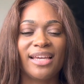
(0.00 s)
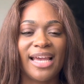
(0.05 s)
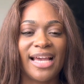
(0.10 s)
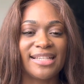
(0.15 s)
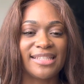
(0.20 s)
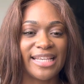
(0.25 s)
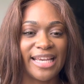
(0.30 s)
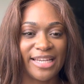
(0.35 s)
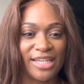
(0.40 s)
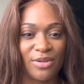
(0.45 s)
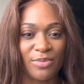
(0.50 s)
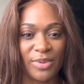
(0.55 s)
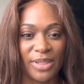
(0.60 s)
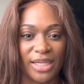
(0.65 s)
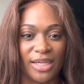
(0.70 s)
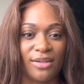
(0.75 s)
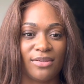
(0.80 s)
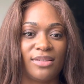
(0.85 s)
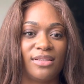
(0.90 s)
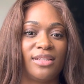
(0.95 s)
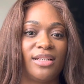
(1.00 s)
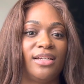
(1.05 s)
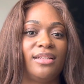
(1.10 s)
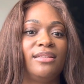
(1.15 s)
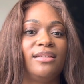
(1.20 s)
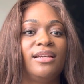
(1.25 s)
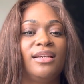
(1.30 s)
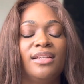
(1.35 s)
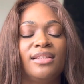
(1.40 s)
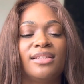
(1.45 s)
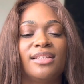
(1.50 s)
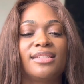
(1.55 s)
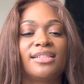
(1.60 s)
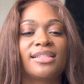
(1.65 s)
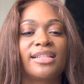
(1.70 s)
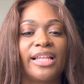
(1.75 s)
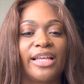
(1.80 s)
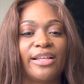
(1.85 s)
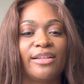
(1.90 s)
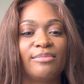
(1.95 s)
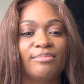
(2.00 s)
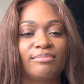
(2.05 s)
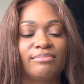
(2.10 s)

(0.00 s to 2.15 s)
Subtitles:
has anyone else done the